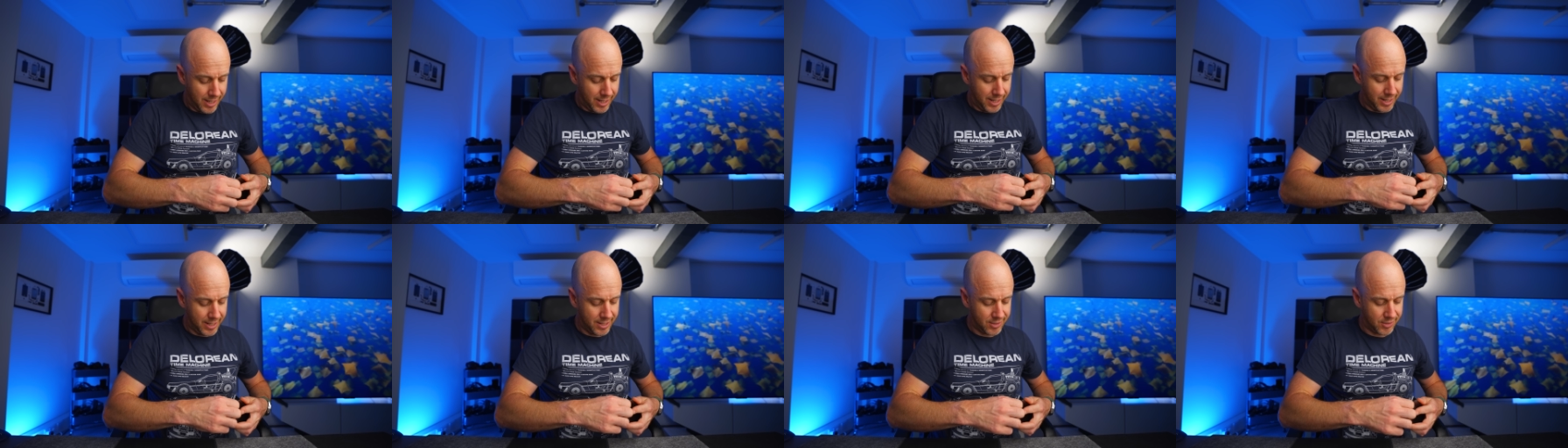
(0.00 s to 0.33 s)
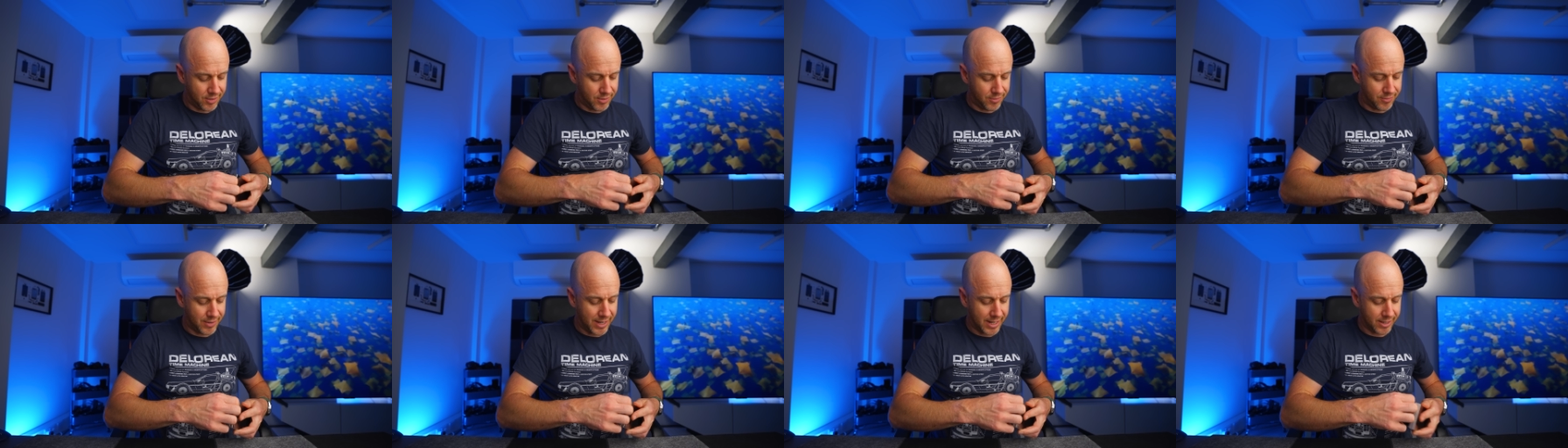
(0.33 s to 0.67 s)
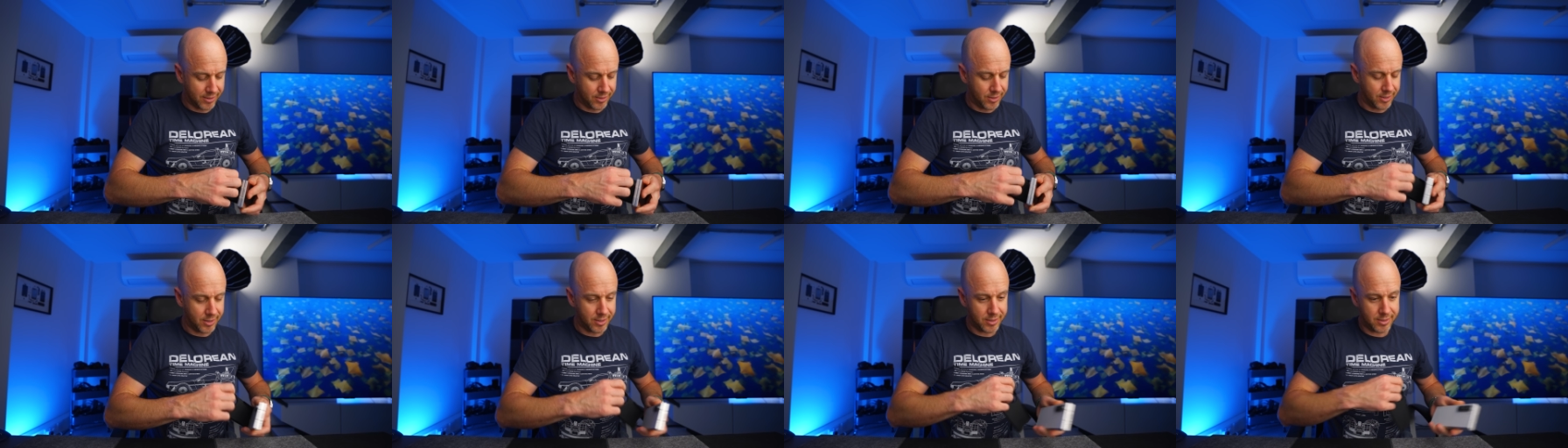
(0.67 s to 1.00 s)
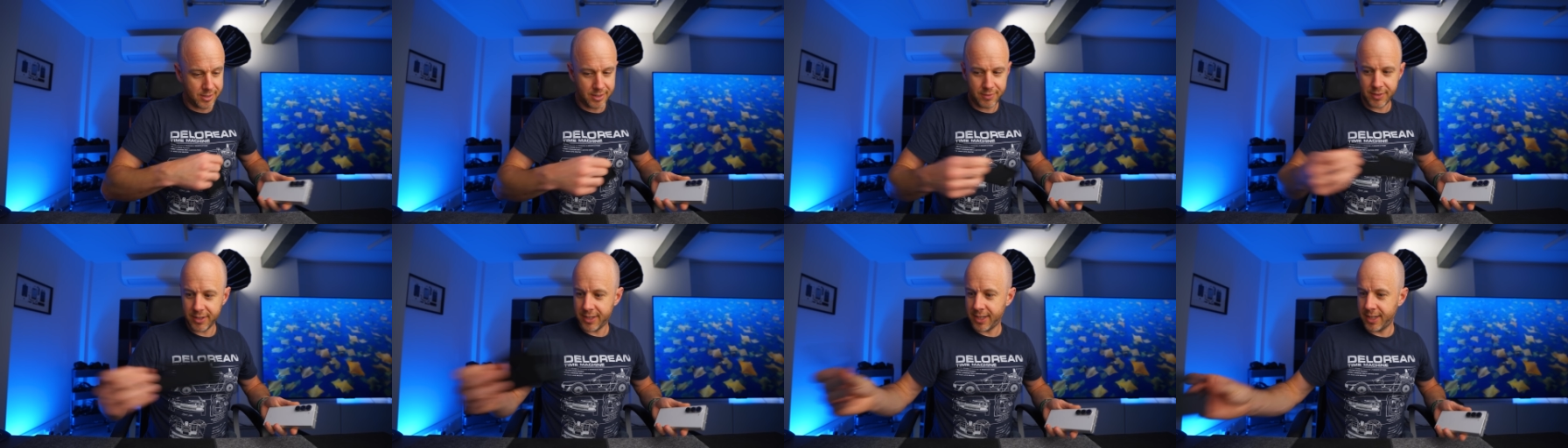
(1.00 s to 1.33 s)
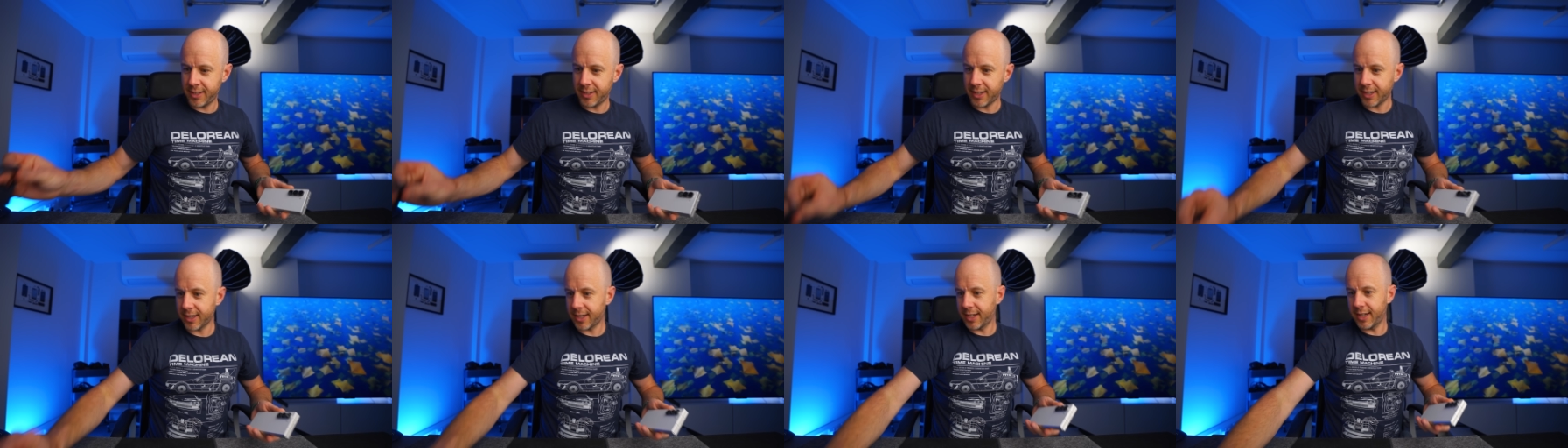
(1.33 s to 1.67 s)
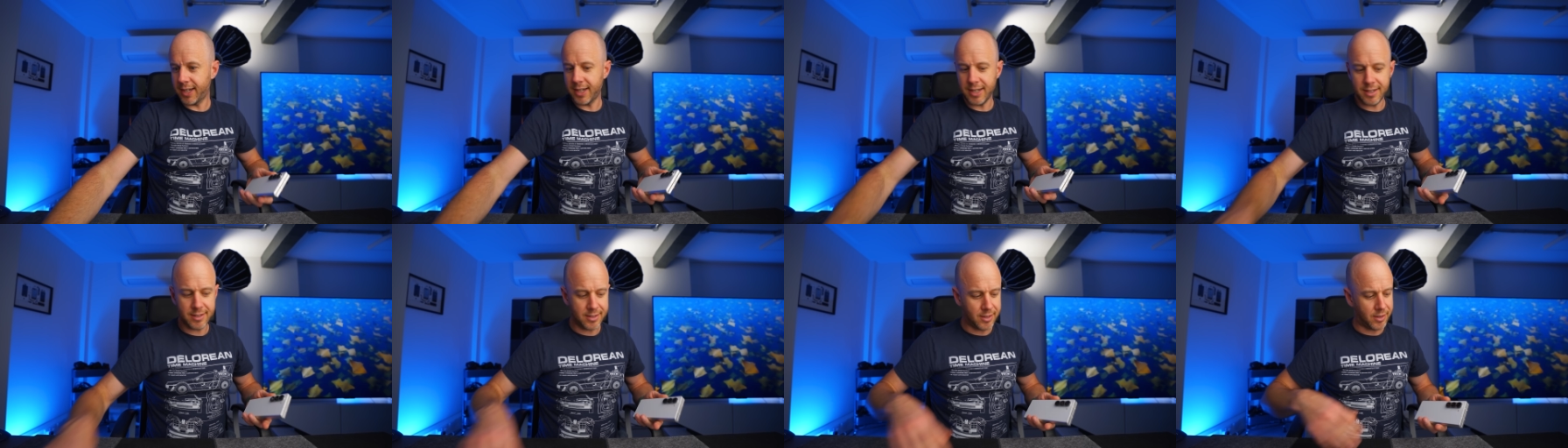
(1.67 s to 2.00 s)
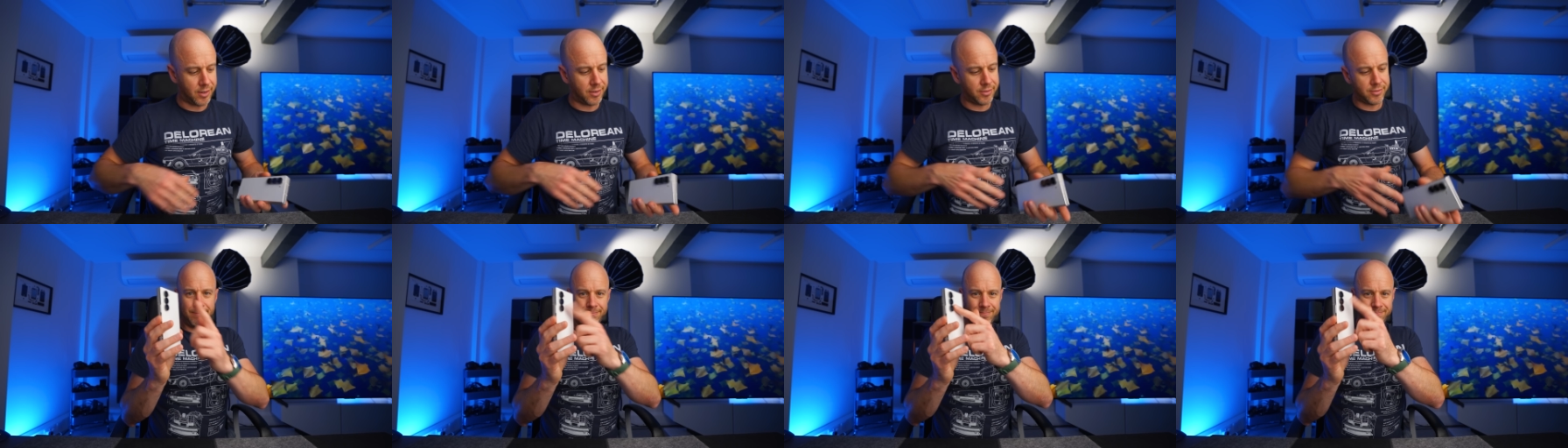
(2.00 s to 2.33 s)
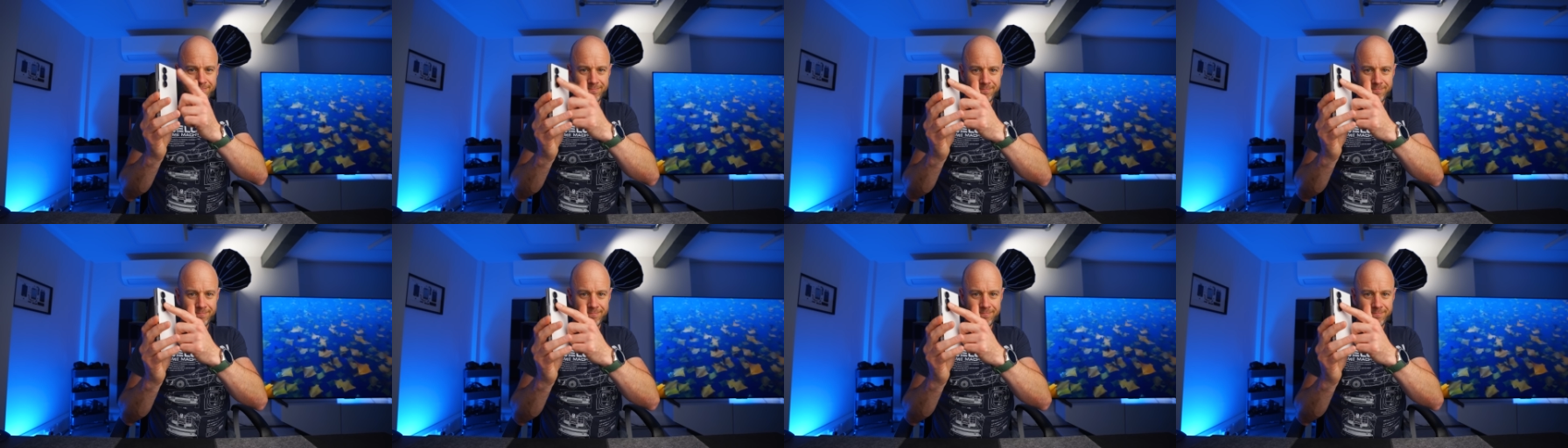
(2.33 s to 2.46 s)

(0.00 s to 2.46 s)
is the fact that if I take that case off,